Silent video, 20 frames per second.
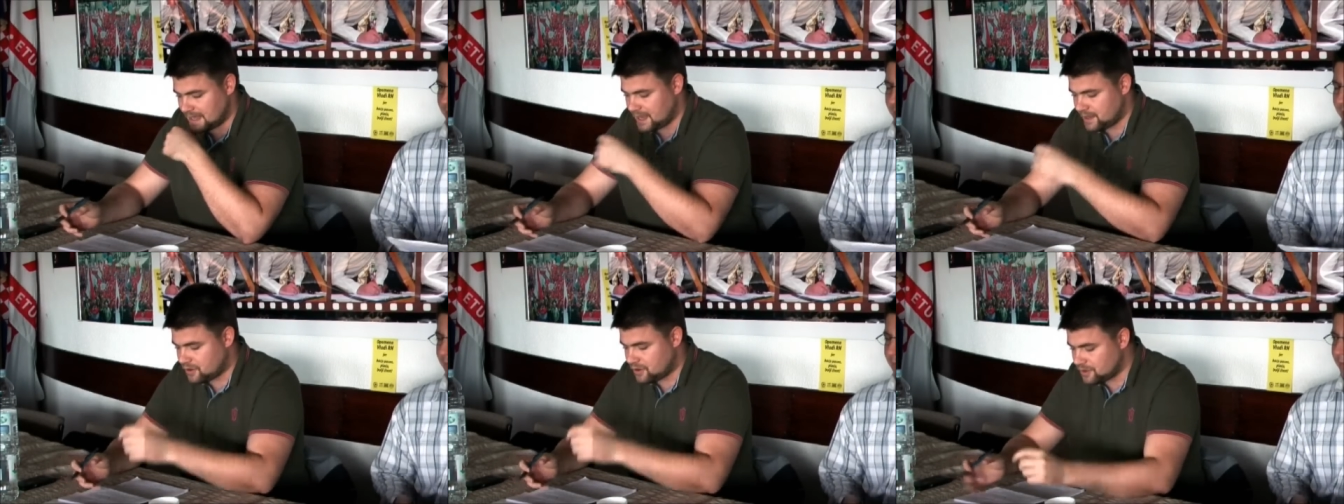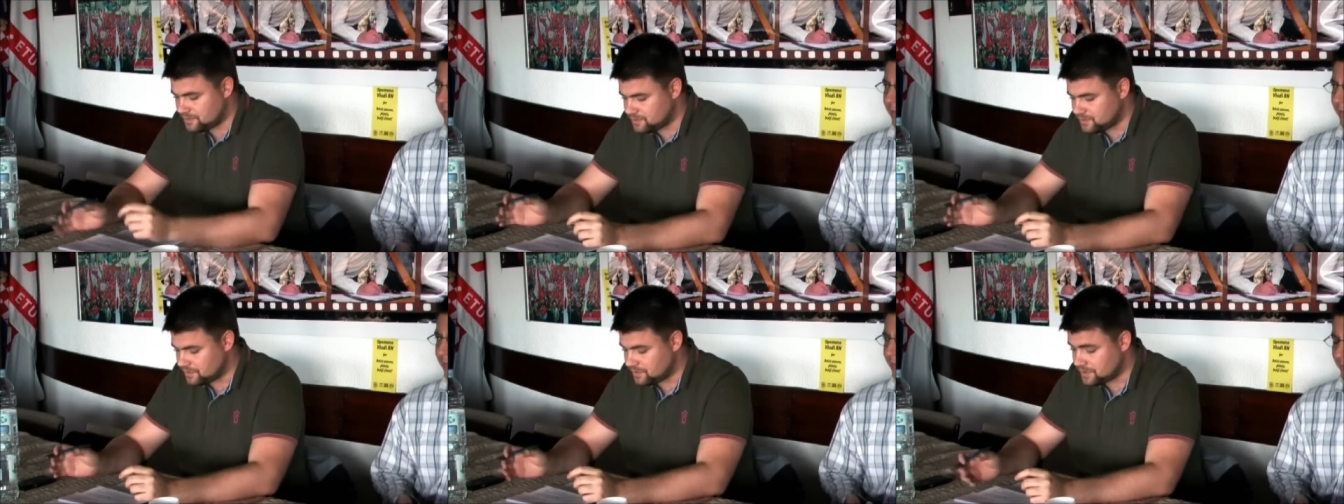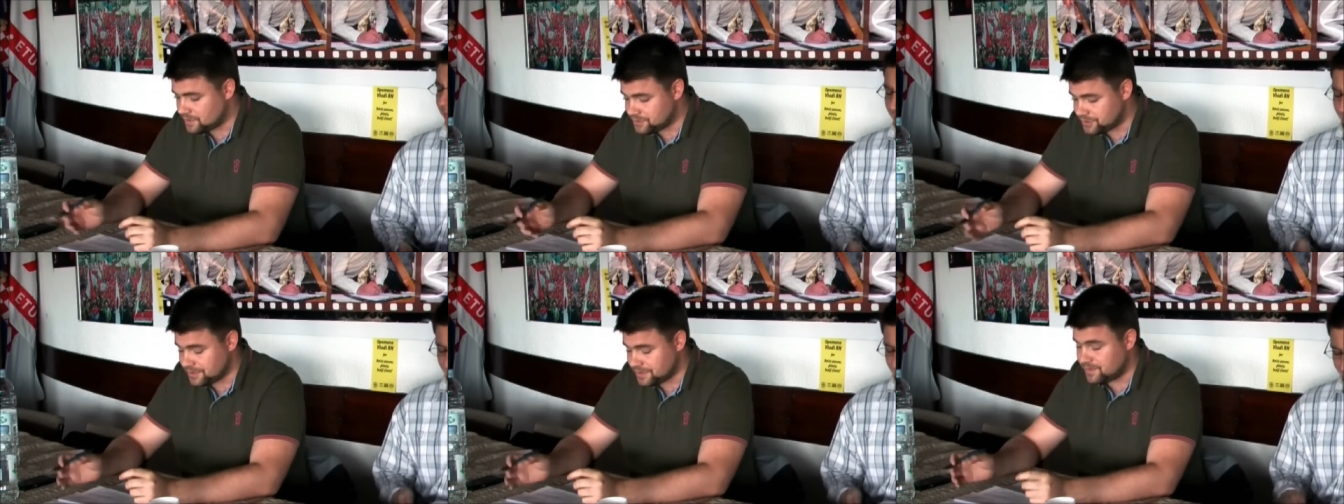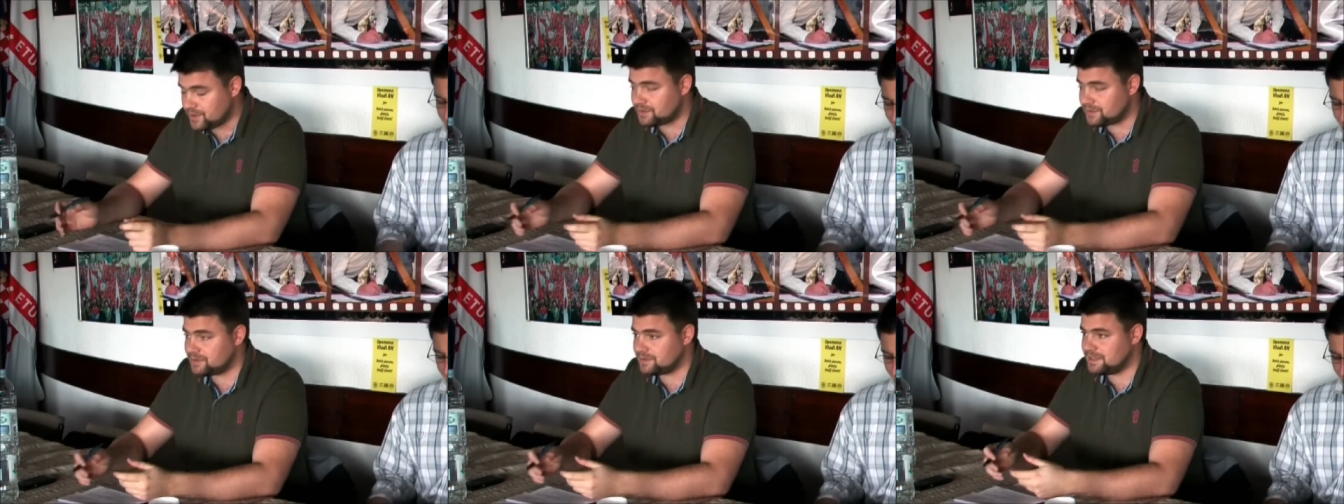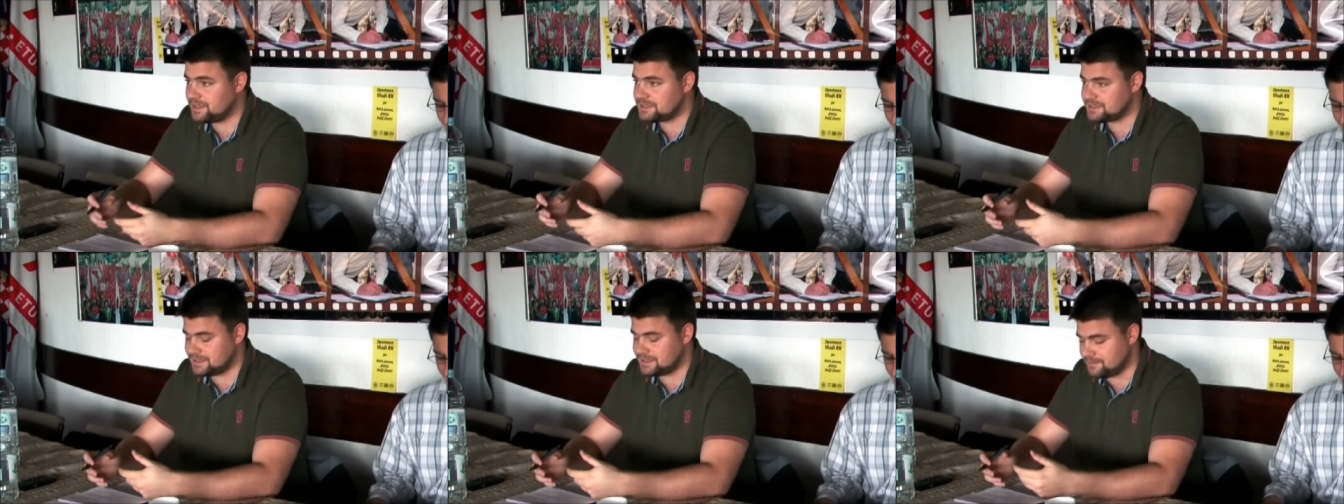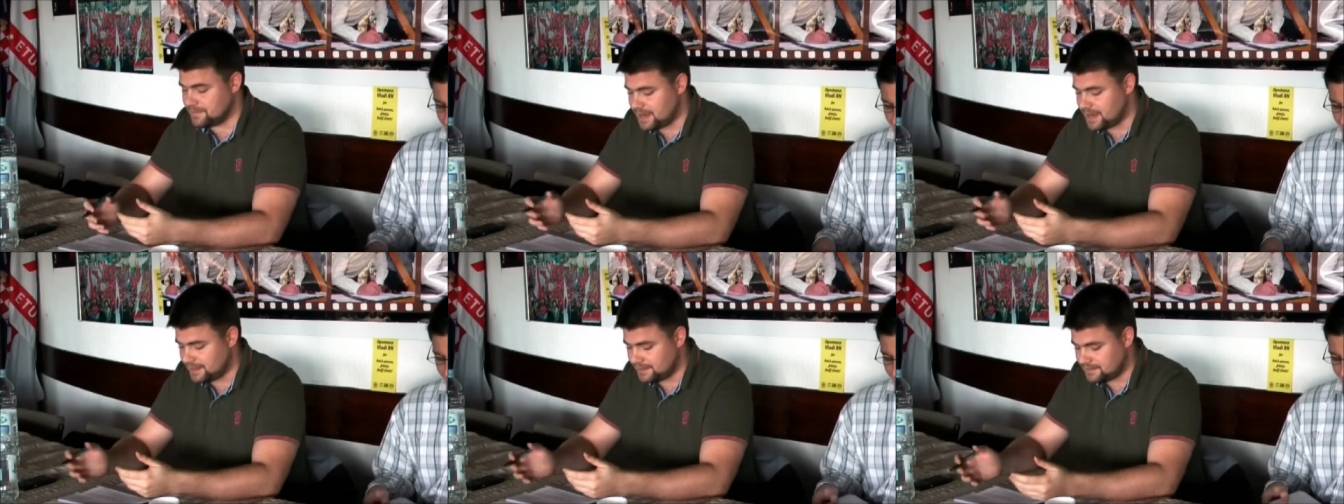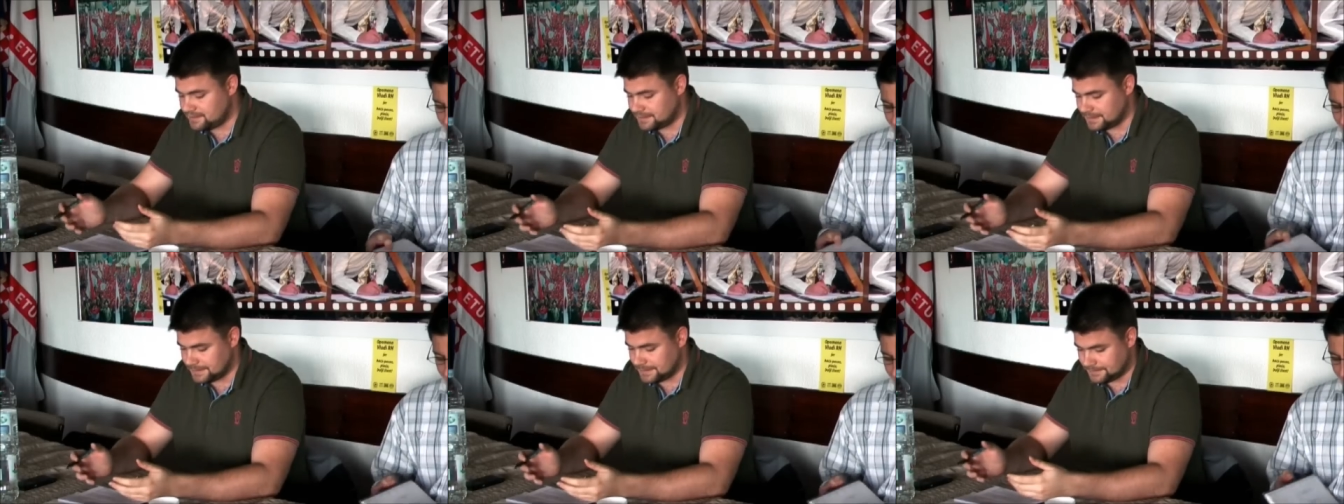I hope to contribute to this
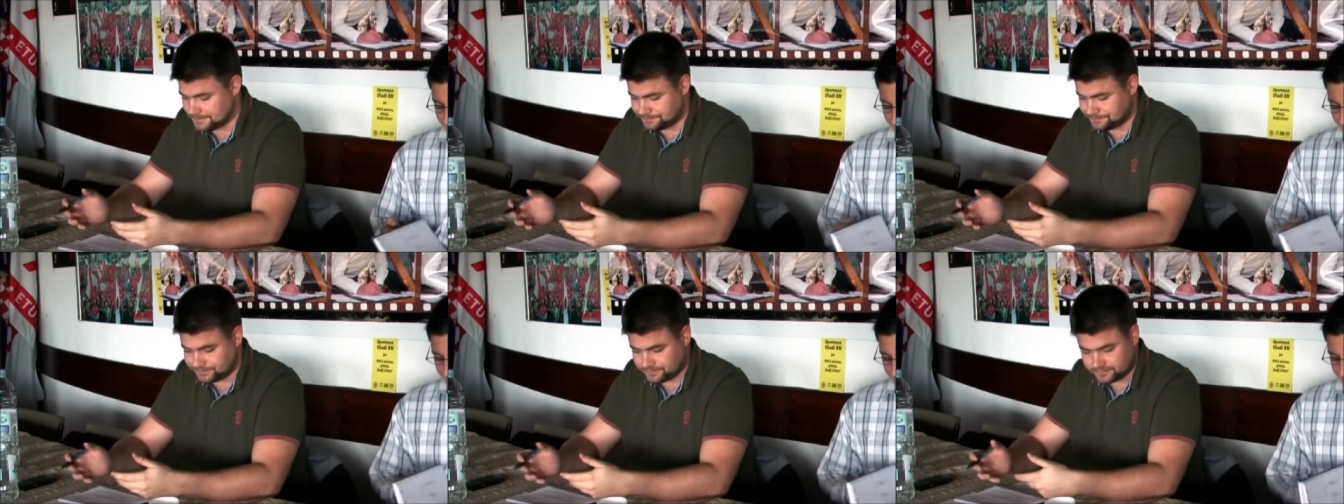debate uh,